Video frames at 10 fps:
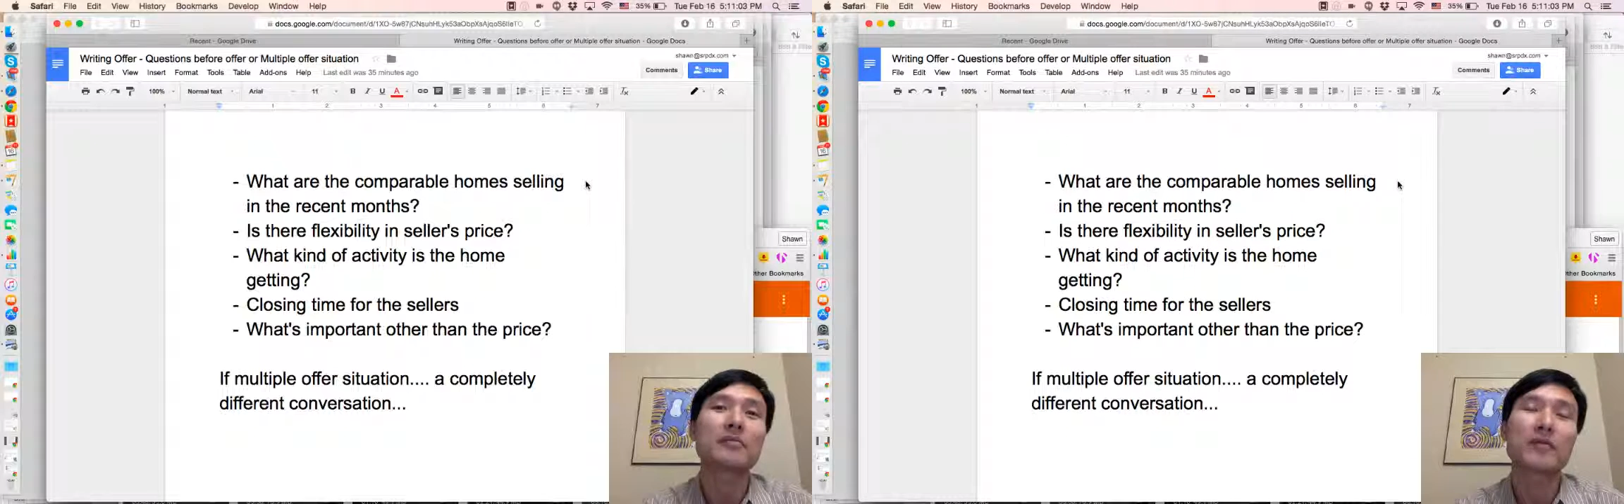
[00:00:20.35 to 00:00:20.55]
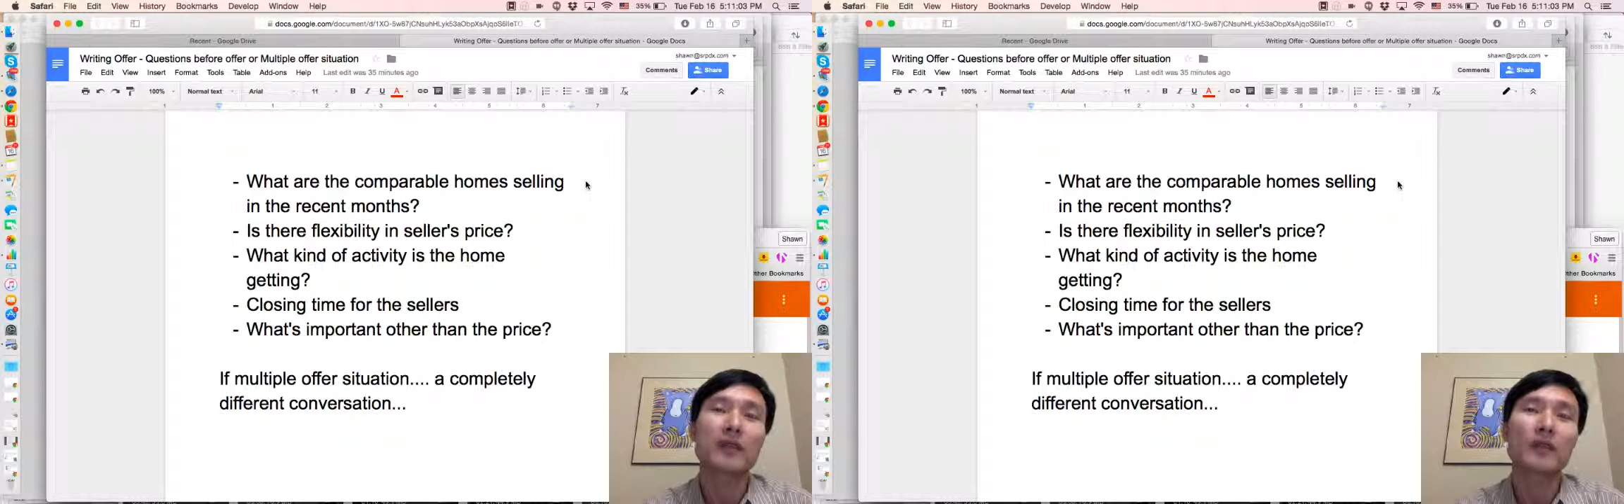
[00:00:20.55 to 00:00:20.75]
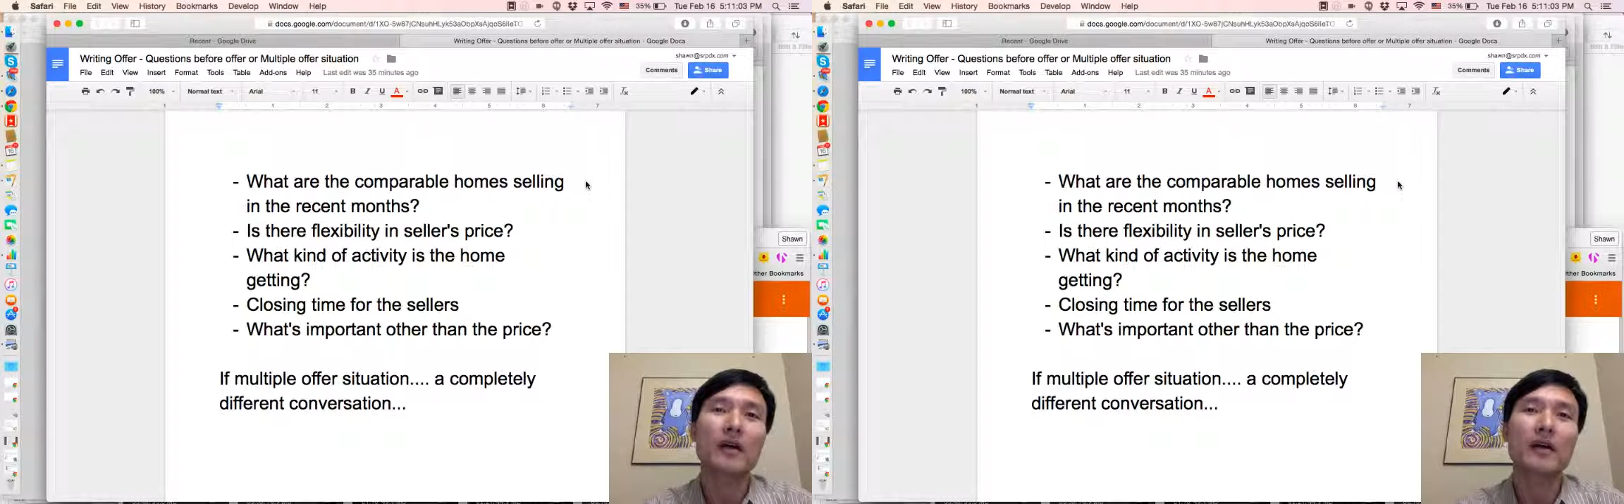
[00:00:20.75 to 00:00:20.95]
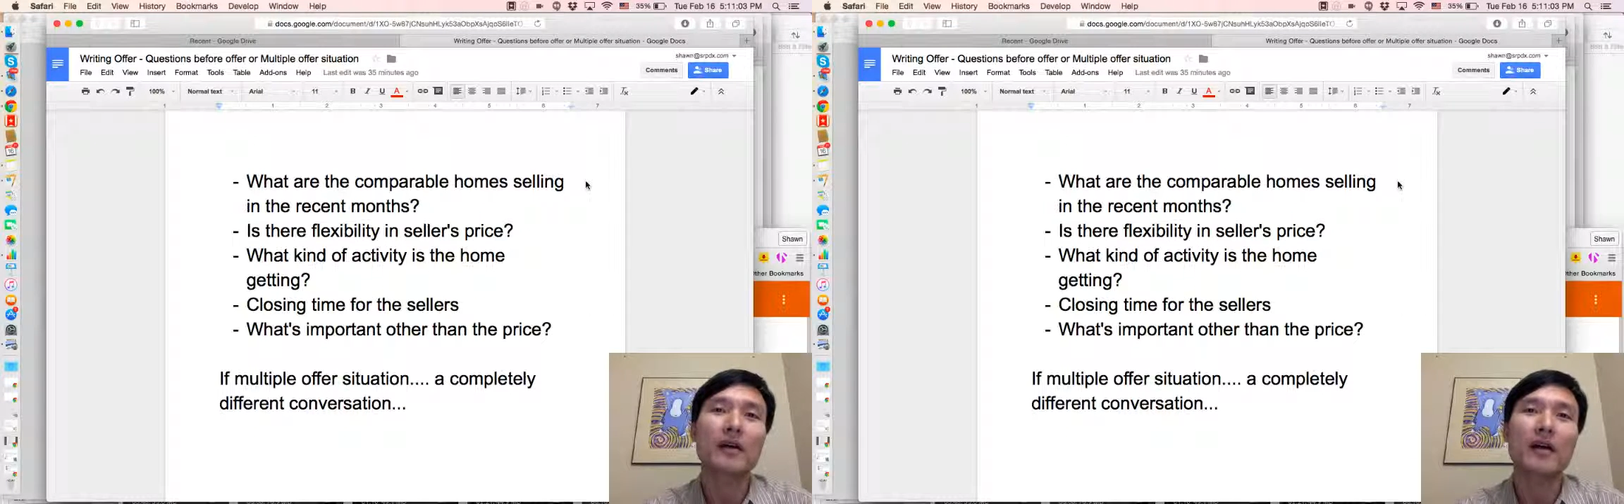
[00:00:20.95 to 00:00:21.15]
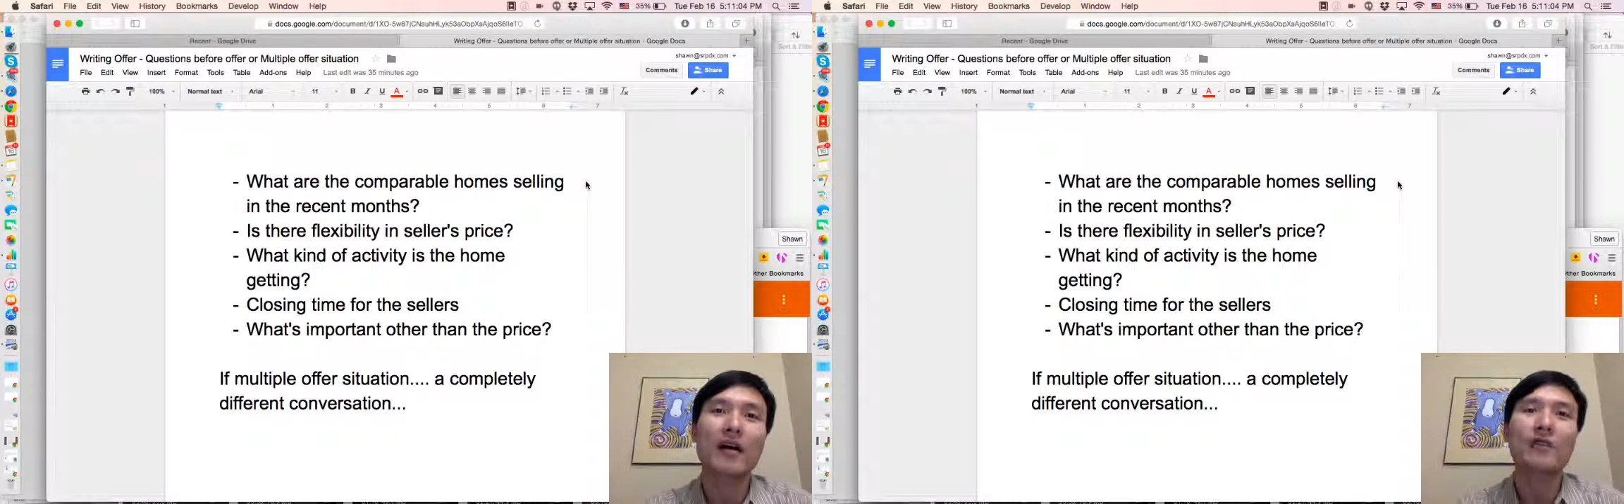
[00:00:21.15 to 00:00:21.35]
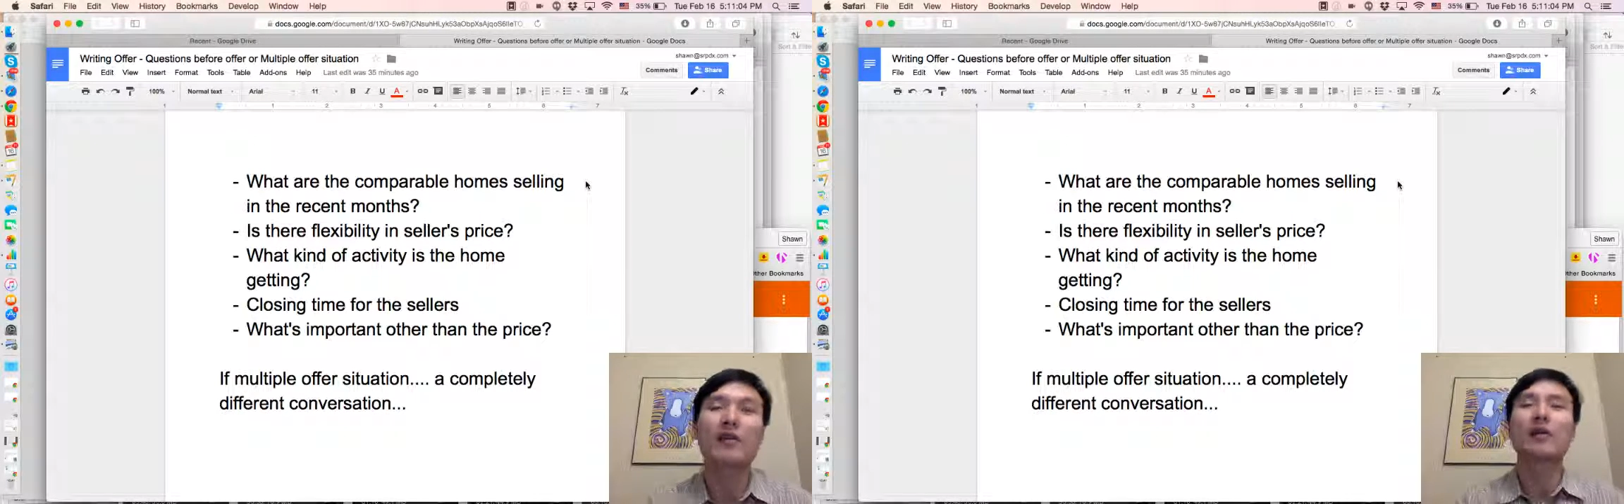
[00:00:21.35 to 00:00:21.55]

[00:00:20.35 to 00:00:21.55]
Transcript: before you make an offer